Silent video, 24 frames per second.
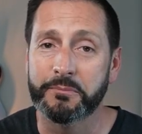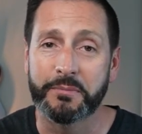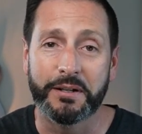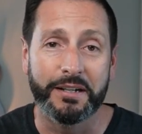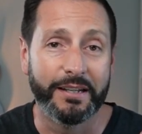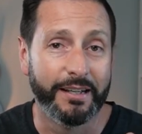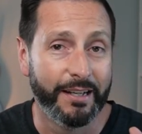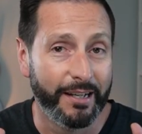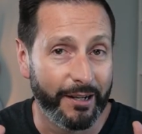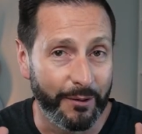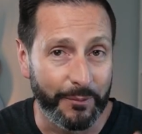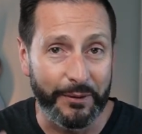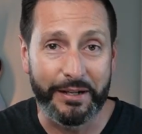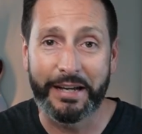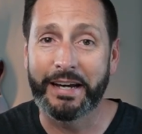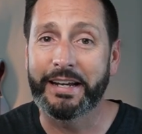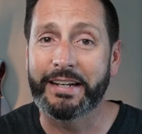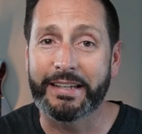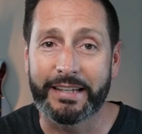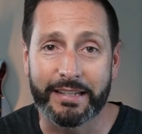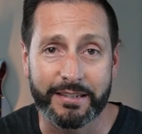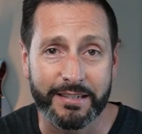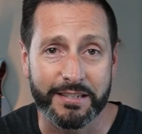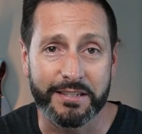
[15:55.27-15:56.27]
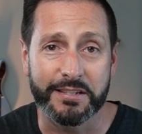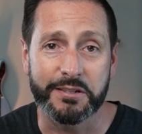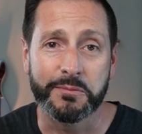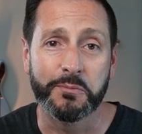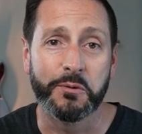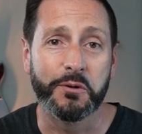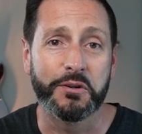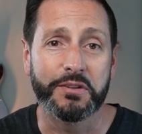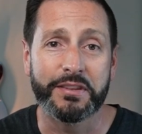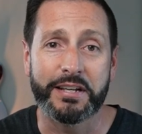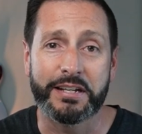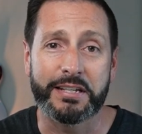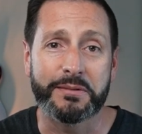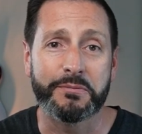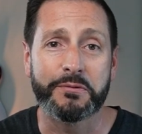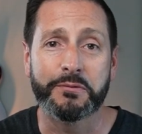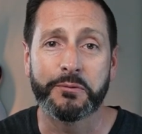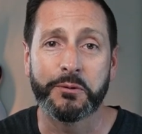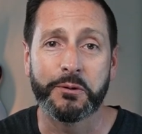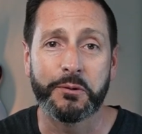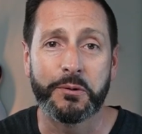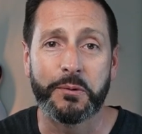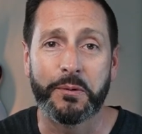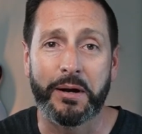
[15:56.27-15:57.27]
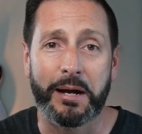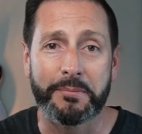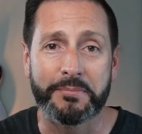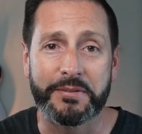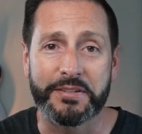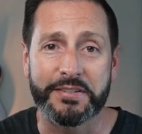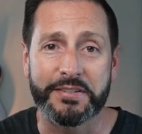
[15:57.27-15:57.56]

but we got to get to some more things before we wrap